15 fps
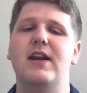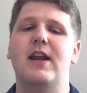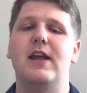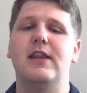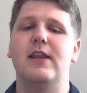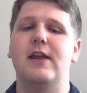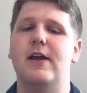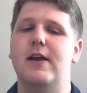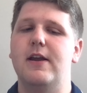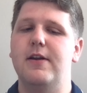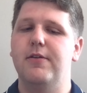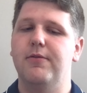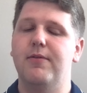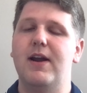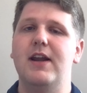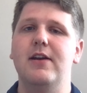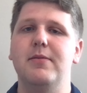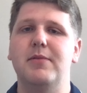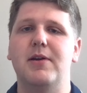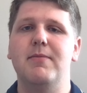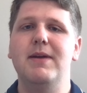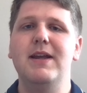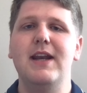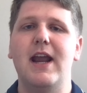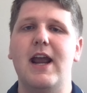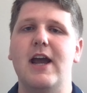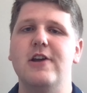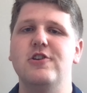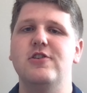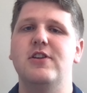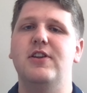and the random commit hash